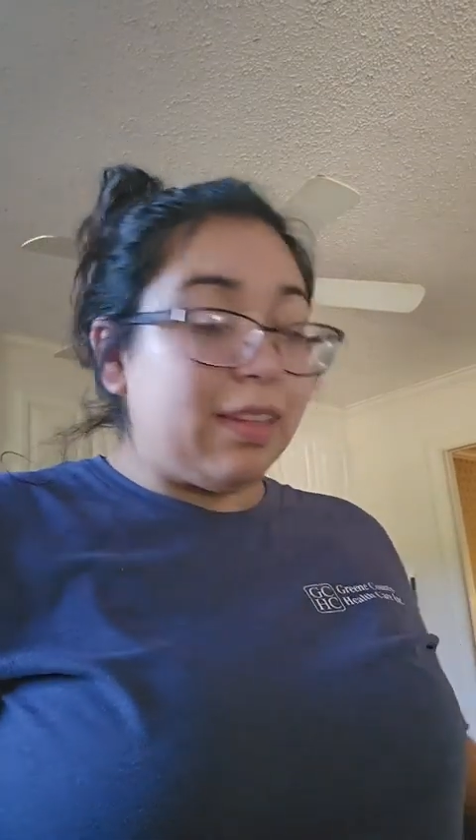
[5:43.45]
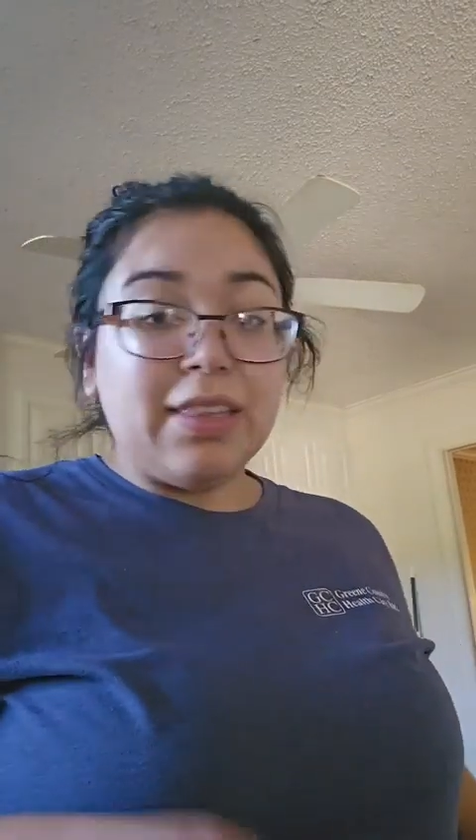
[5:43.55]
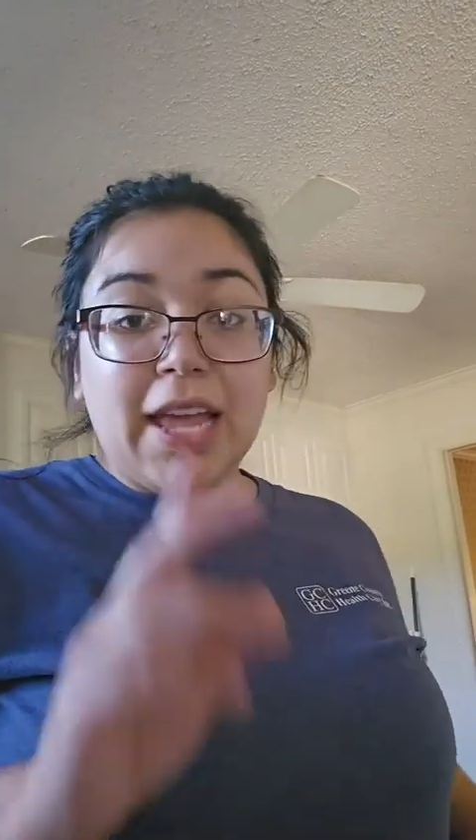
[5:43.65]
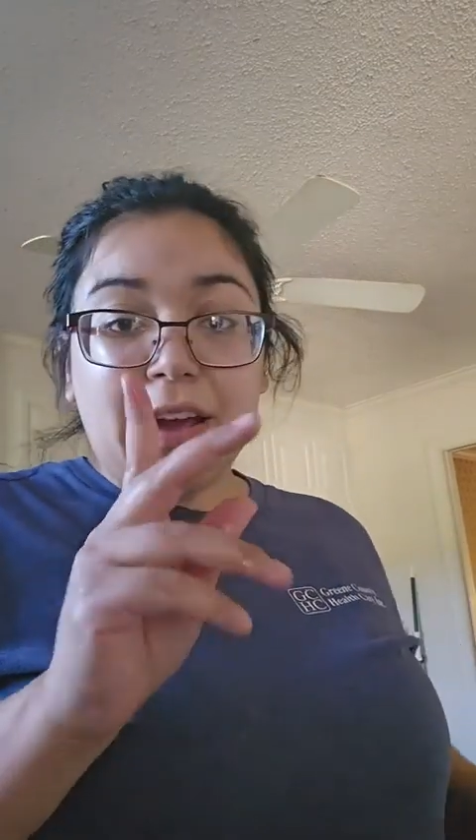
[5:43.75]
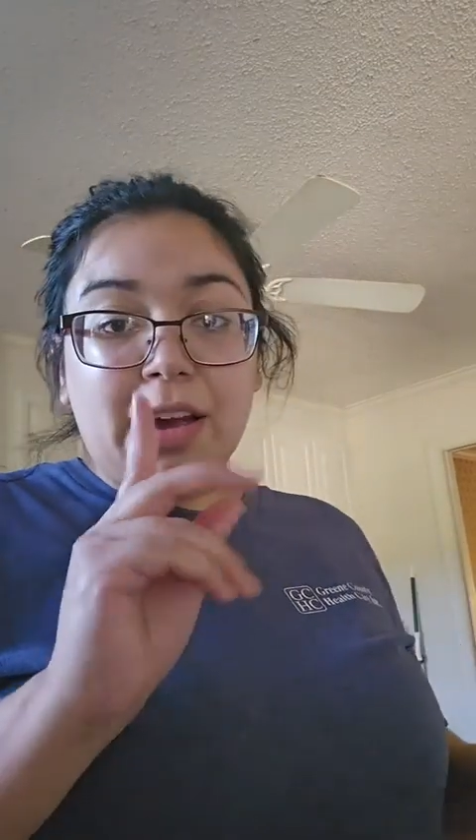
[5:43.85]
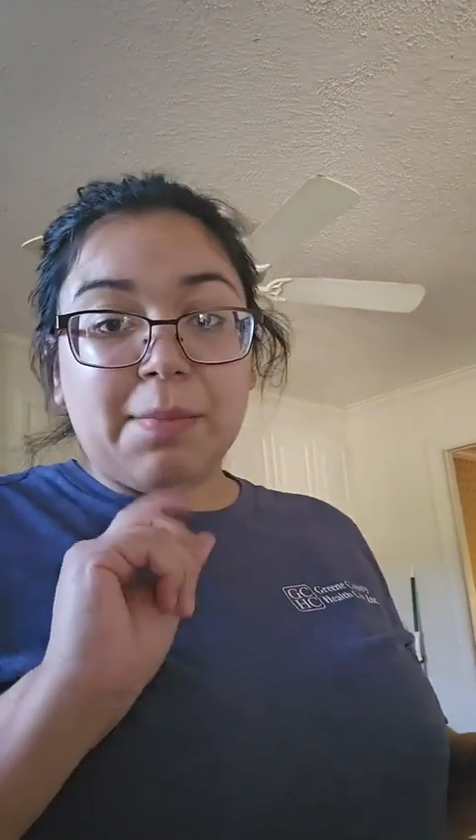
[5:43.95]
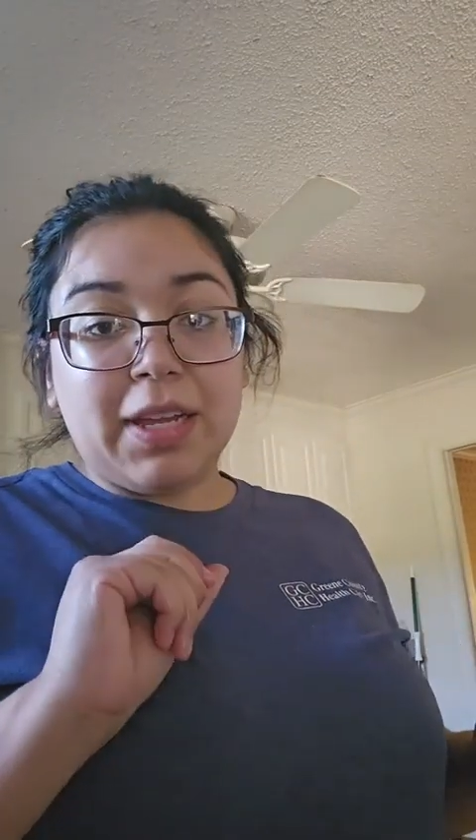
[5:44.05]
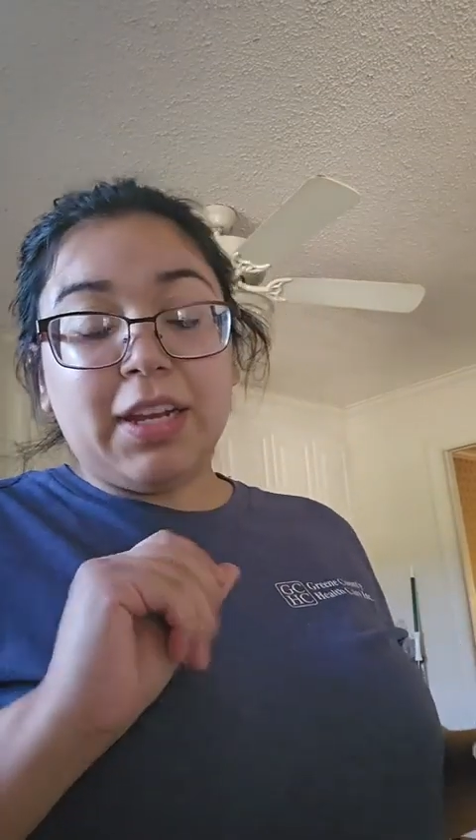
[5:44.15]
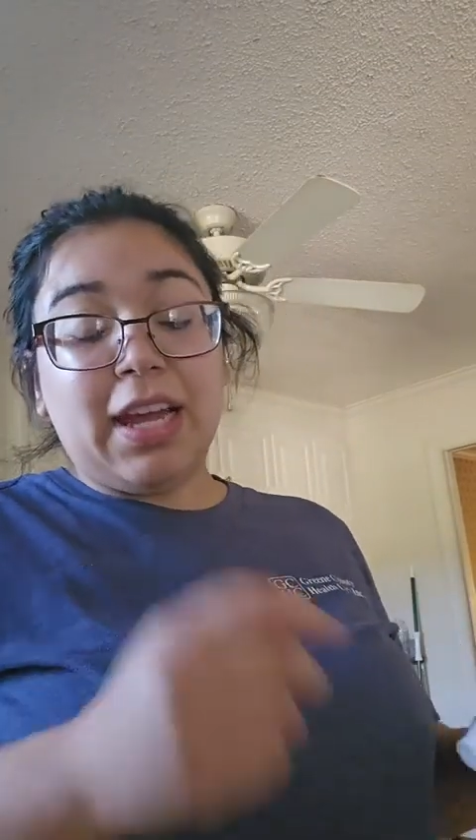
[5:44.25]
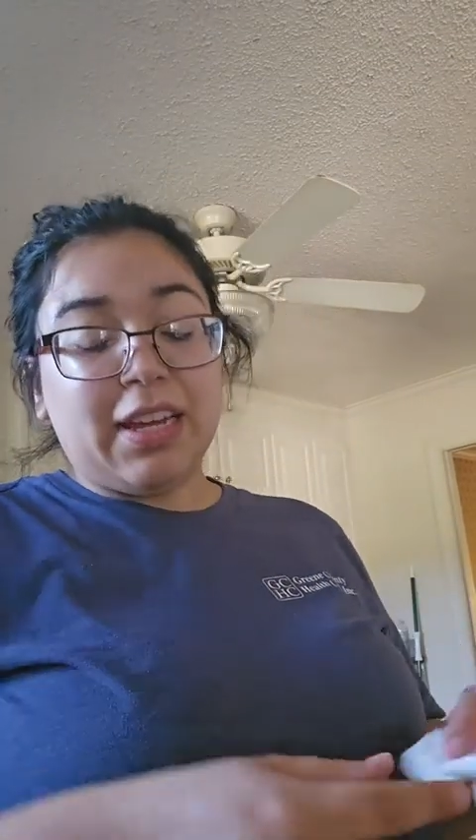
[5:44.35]
Now I'm
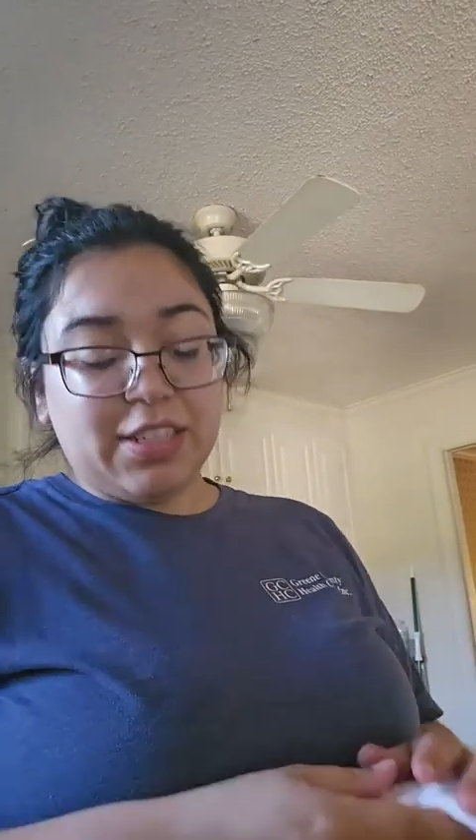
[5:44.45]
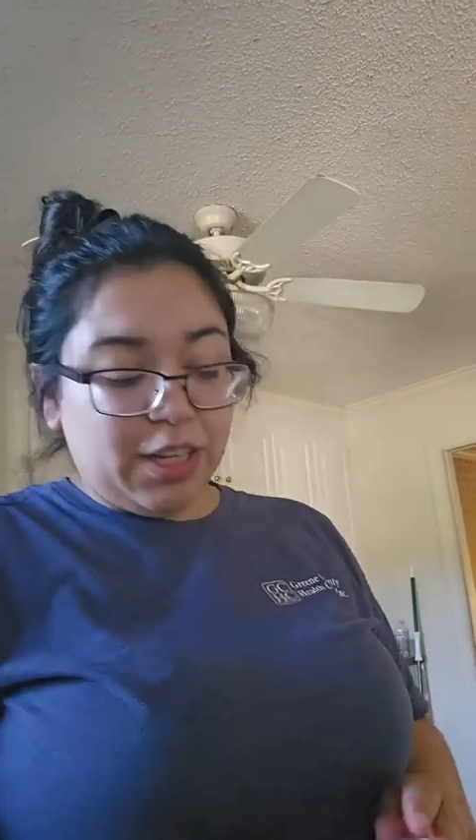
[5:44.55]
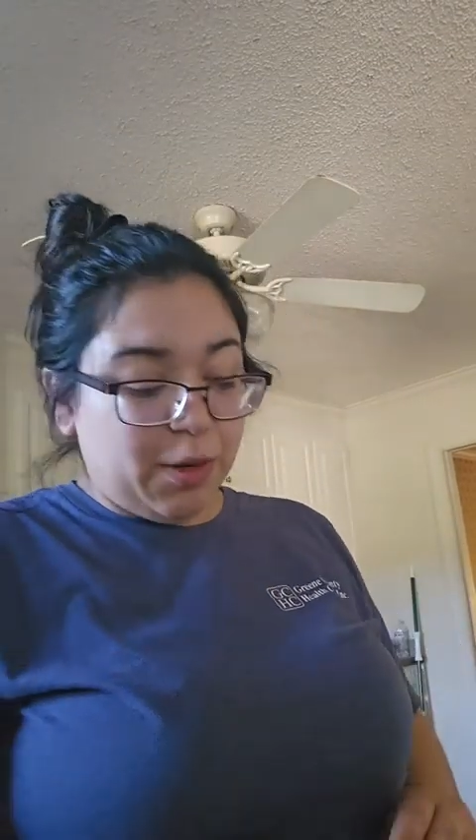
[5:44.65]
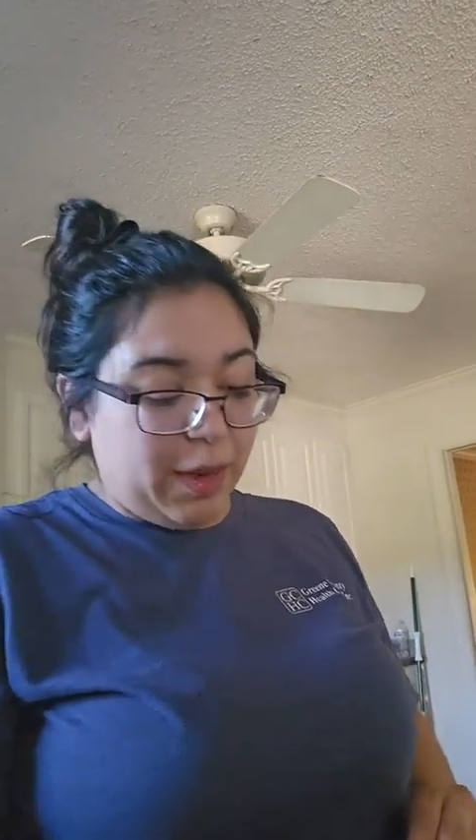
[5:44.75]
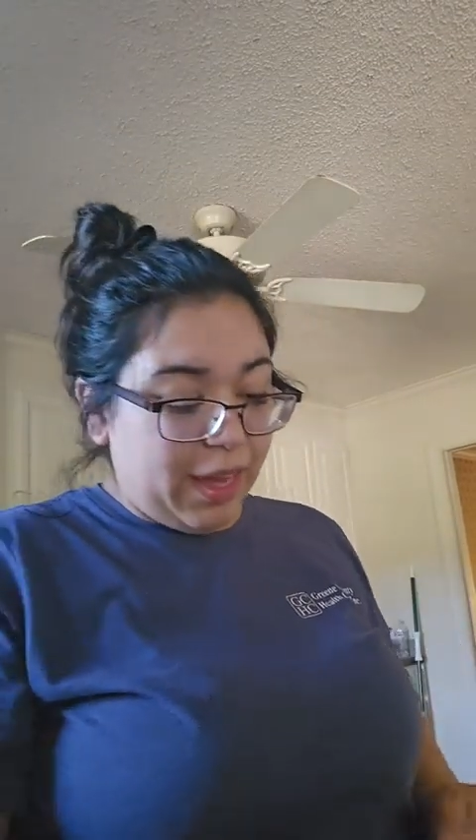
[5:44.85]
going to actually go